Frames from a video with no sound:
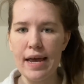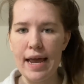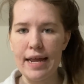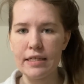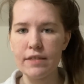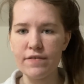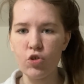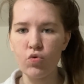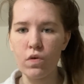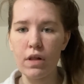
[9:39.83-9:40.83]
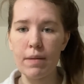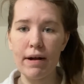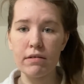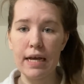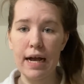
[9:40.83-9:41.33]
an individual
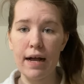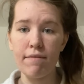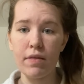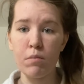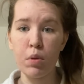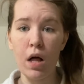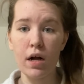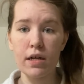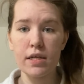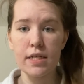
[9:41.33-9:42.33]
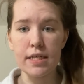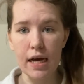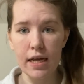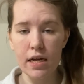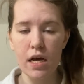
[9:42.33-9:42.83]
about to have the block
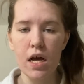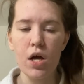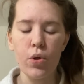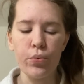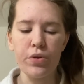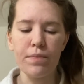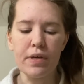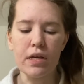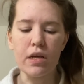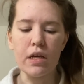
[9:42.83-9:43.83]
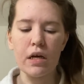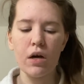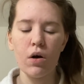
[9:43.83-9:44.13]
done would be,